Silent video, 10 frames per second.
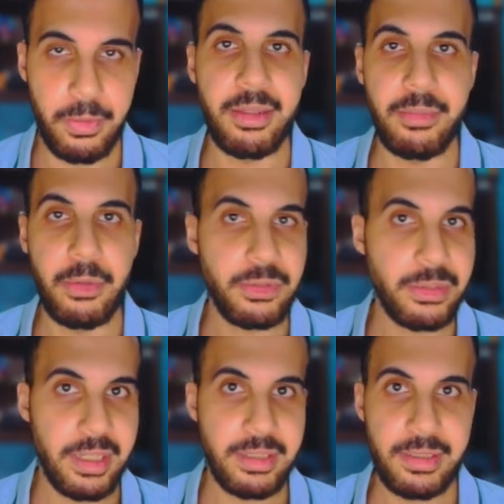And in
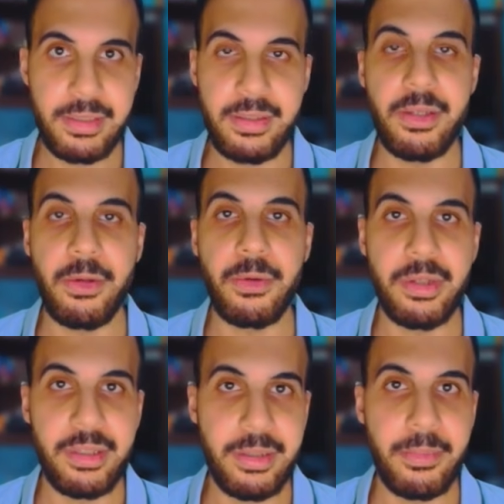most cases, they
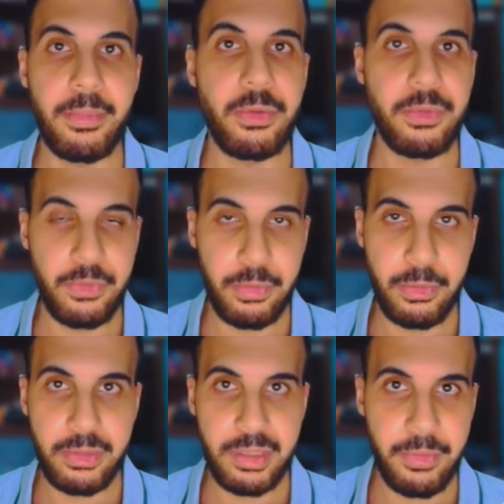already bought
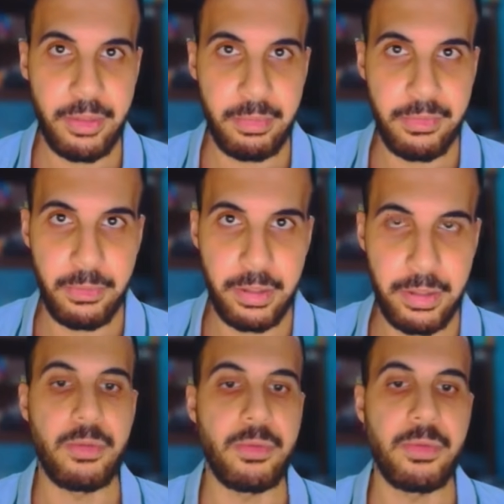from you something before.
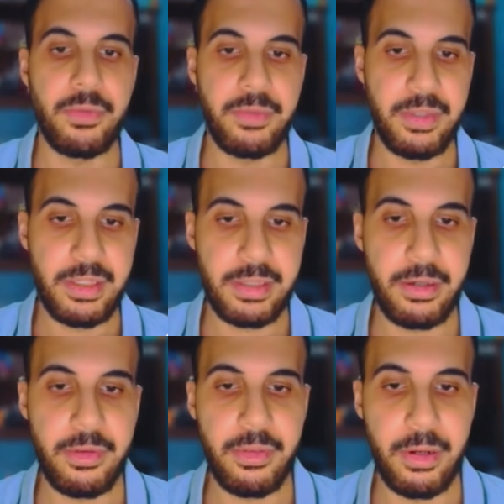So these
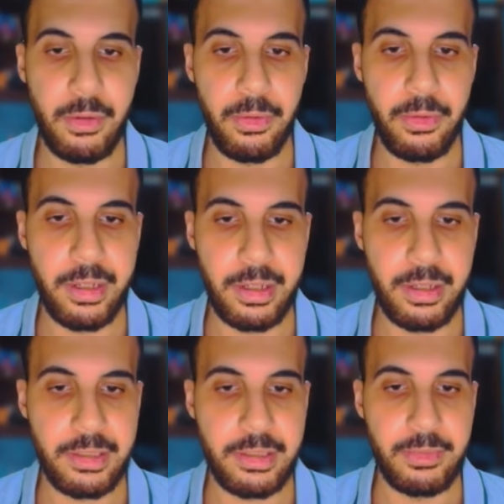are the loyal
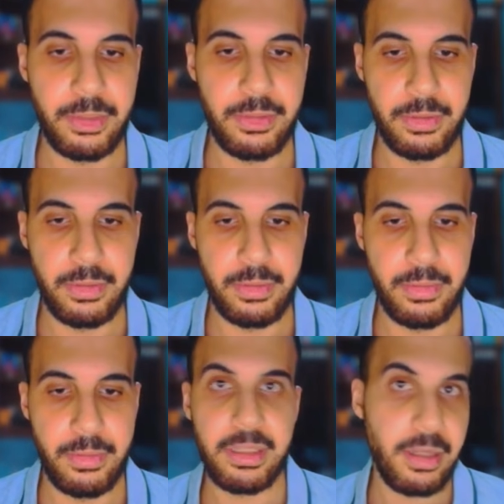customers.
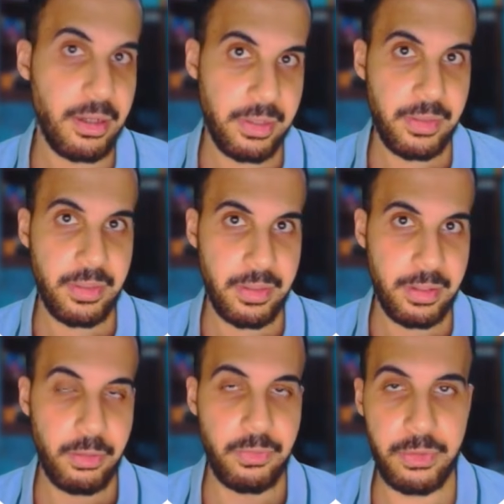And I think that
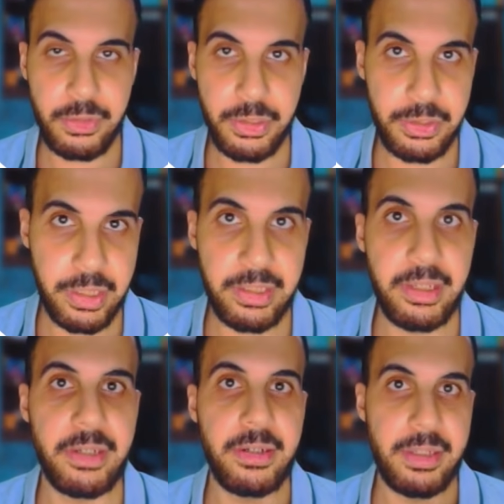the conversion rate
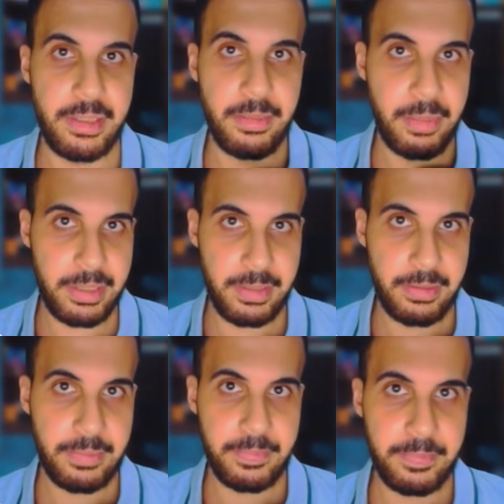here is the best.